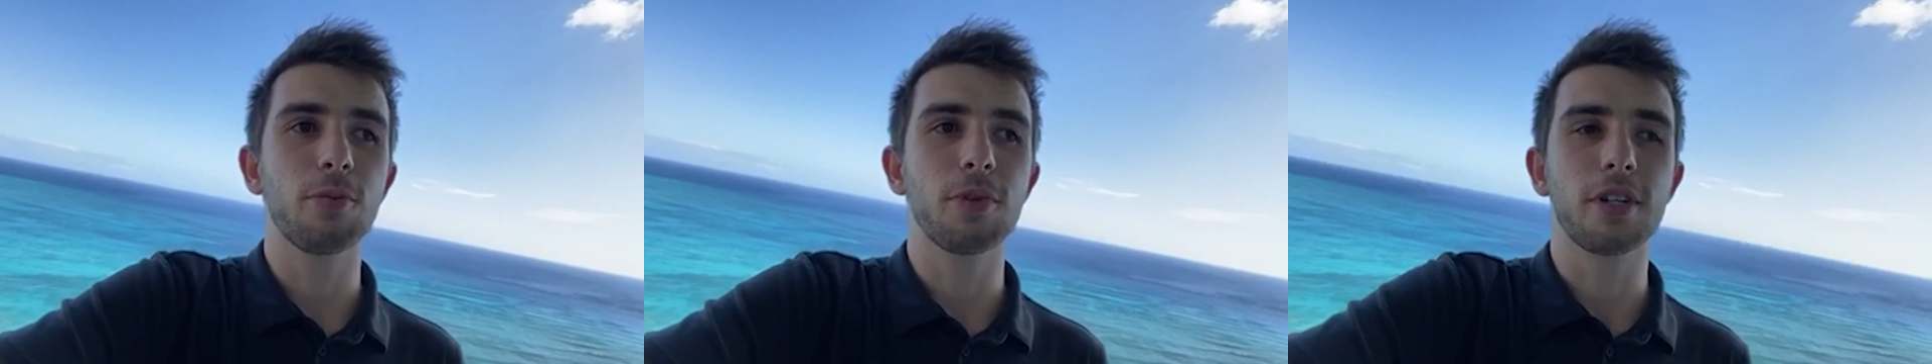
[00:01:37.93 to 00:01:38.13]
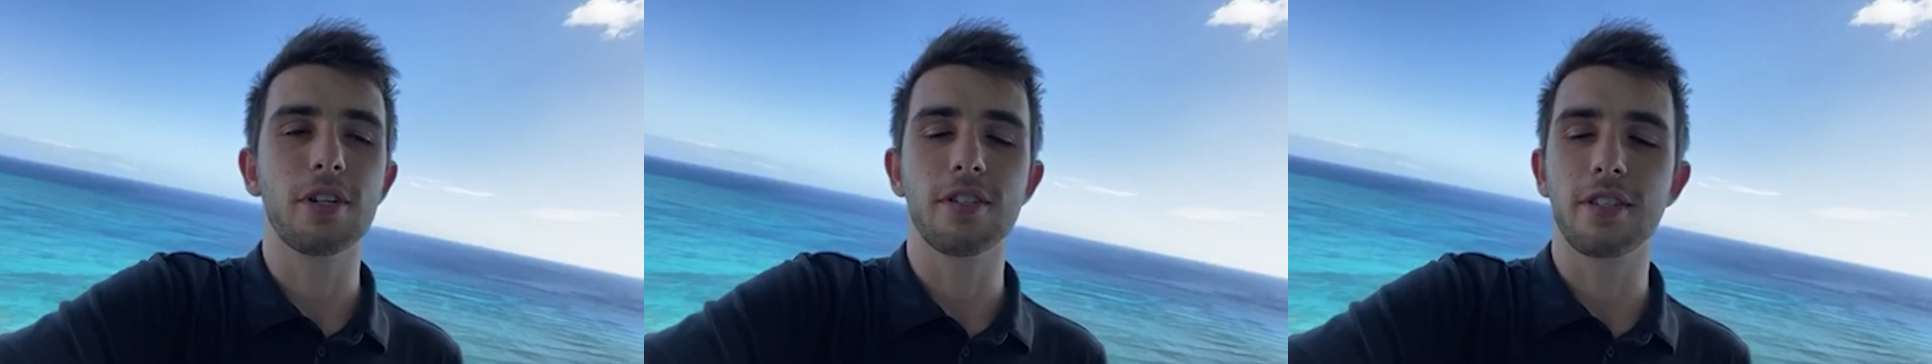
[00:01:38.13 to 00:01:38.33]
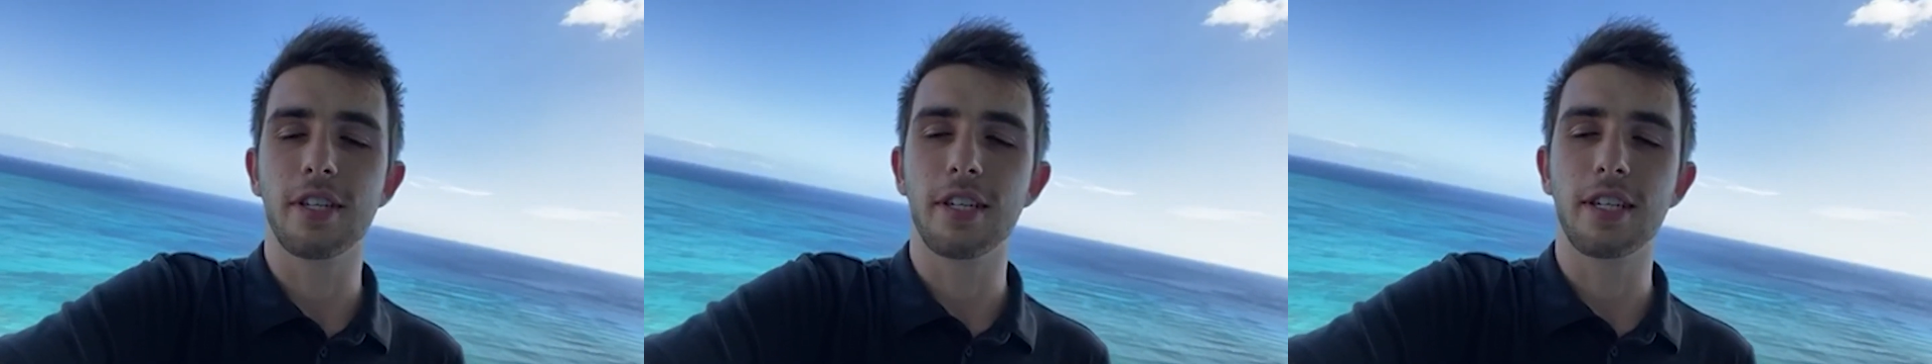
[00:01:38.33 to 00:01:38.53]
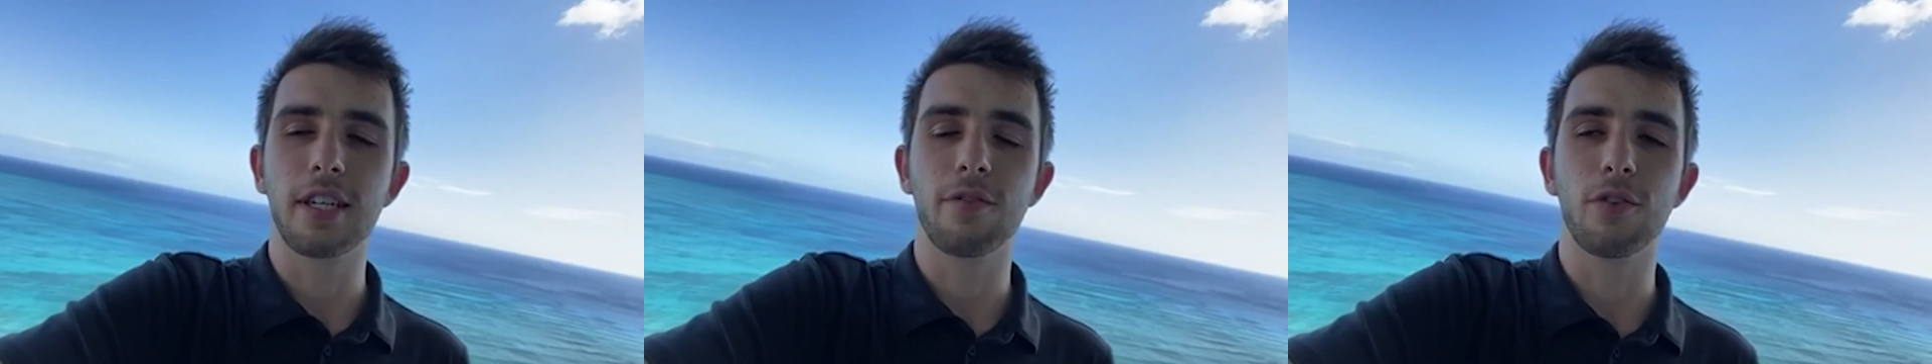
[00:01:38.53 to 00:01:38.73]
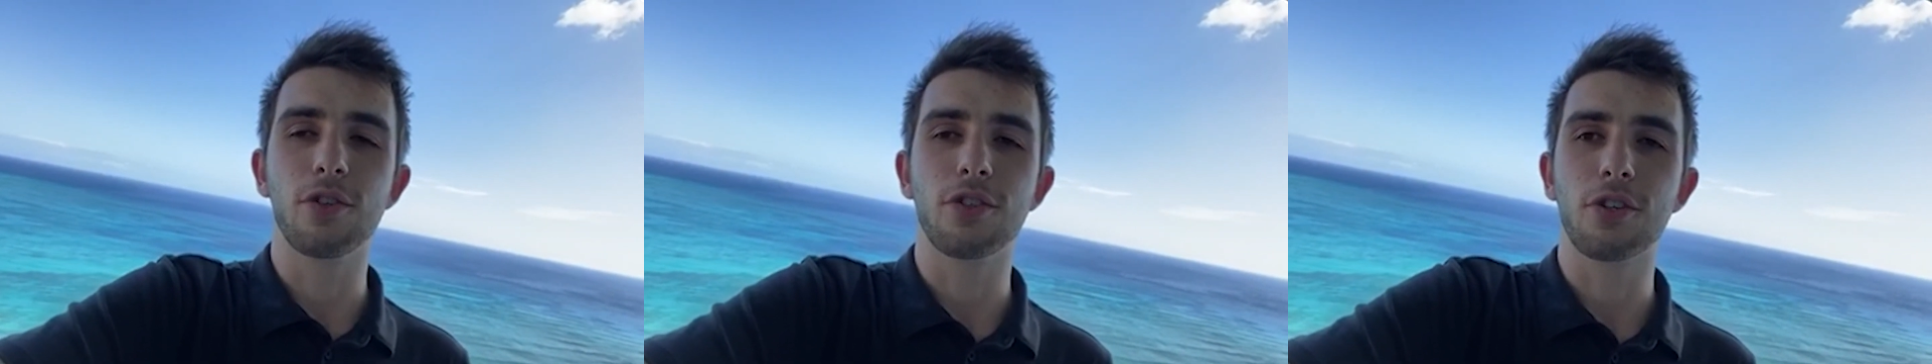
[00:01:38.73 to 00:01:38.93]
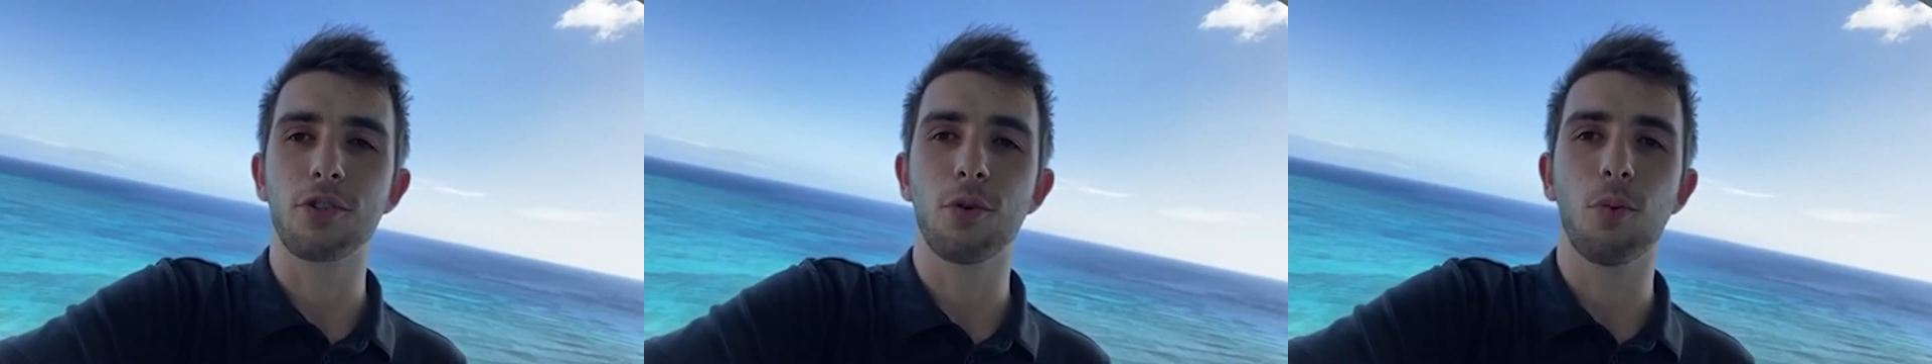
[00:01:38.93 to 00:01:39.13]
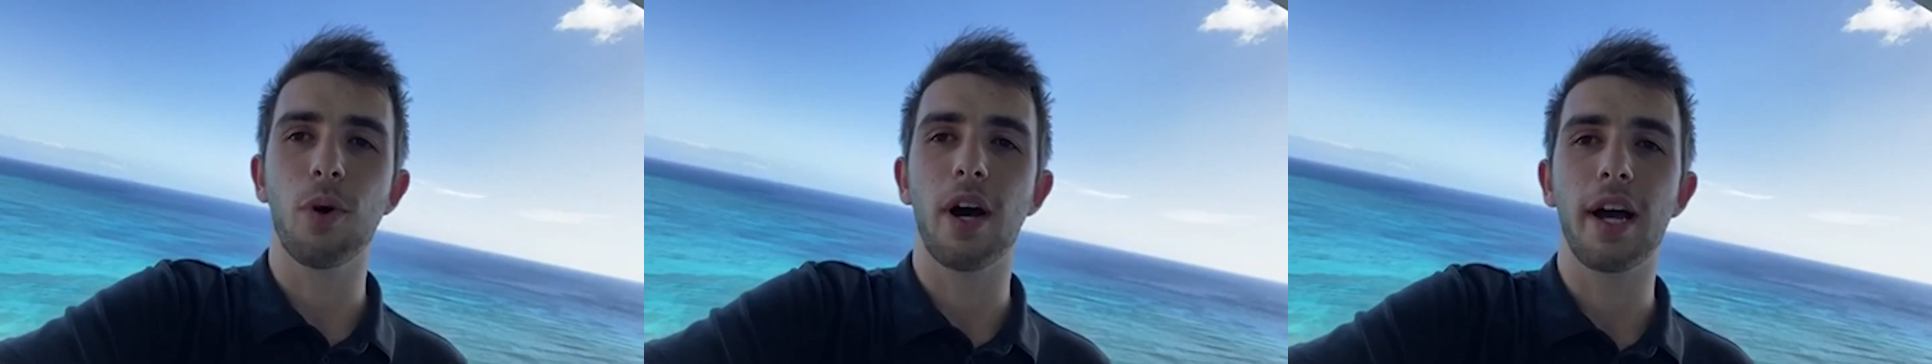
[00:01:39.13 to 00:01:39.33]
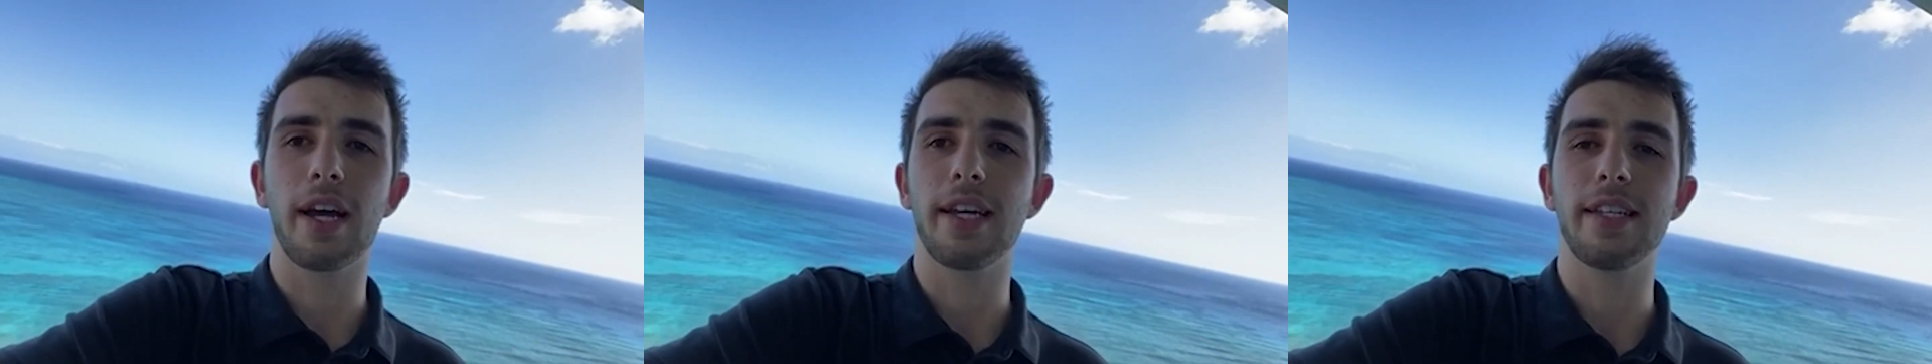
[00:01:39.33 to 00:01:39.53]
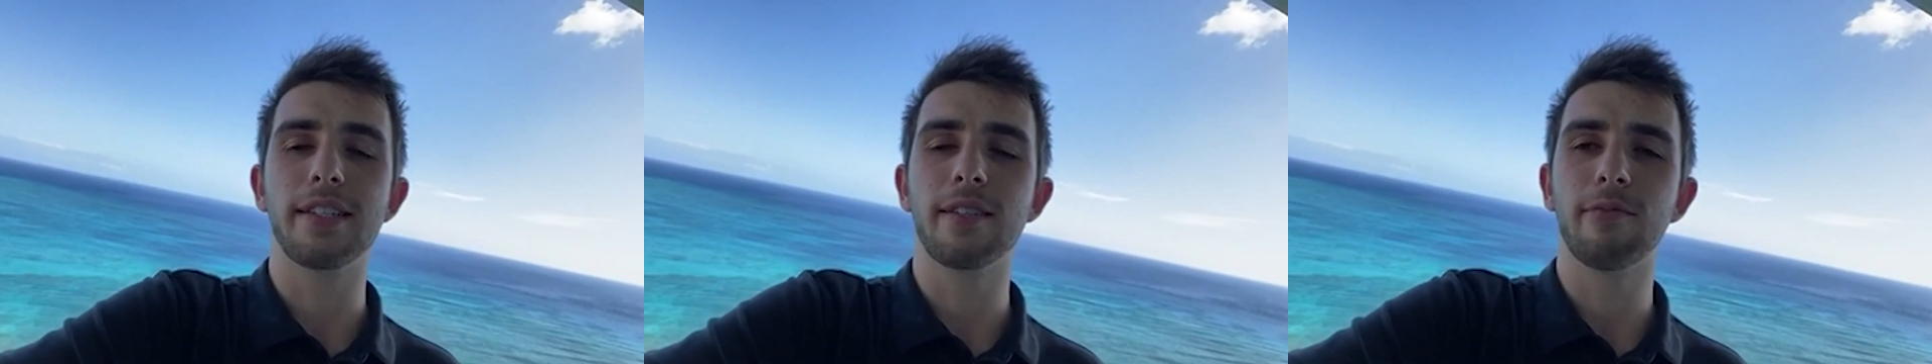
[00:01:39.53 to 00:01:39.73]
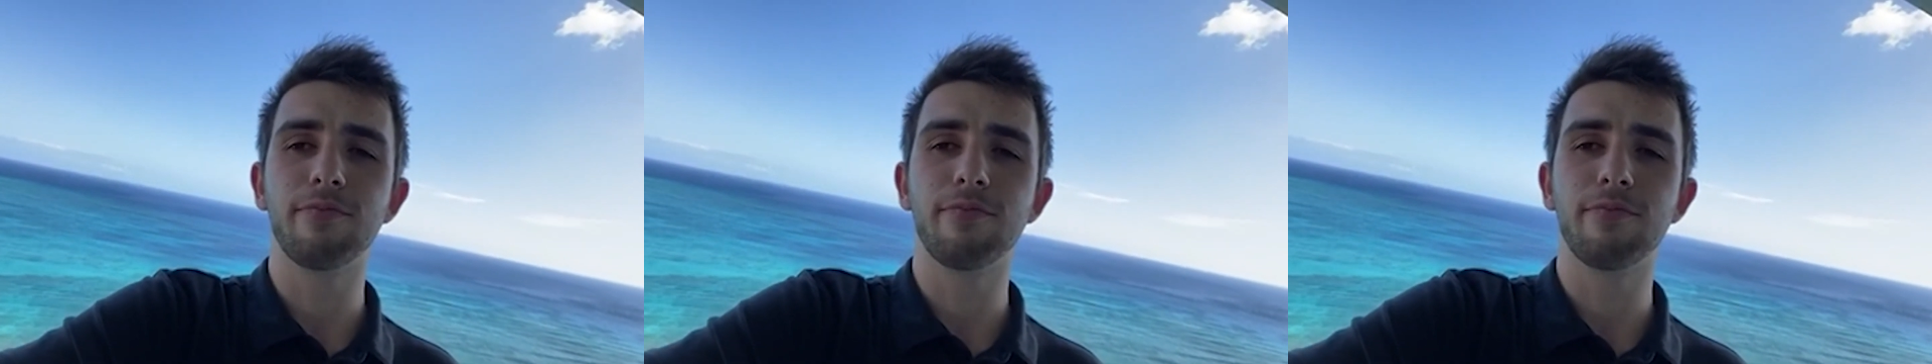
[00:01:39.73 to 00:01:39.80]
because they give you such a wide